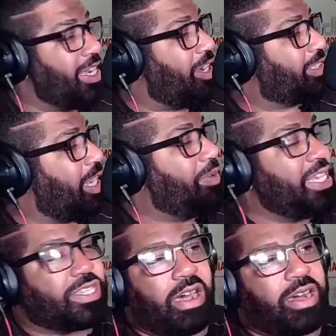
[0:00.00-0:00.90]
You know, some
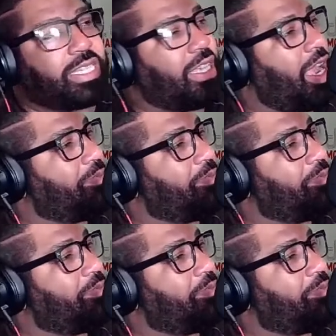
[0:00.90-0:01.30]
of these artists, that